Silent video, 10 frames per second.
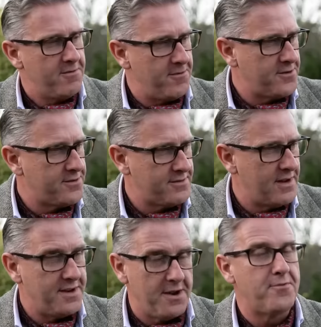fuss
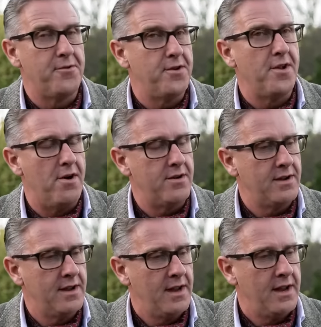a different
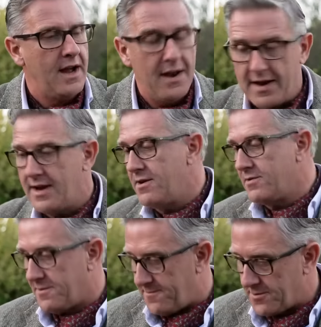dog and then
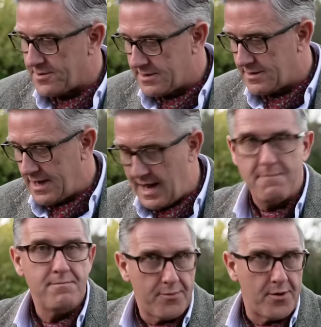go to fuss
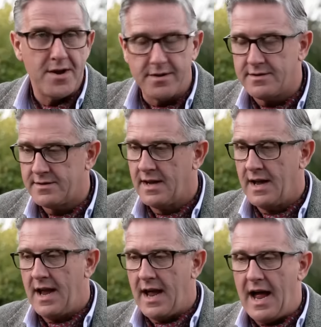him, Prince,
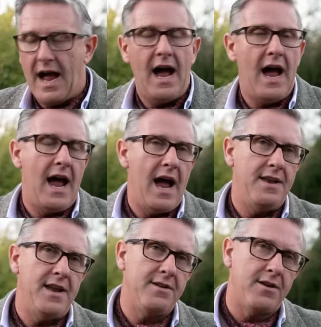
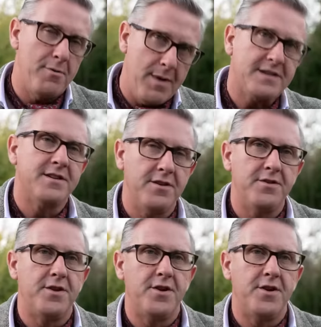and then go back to the other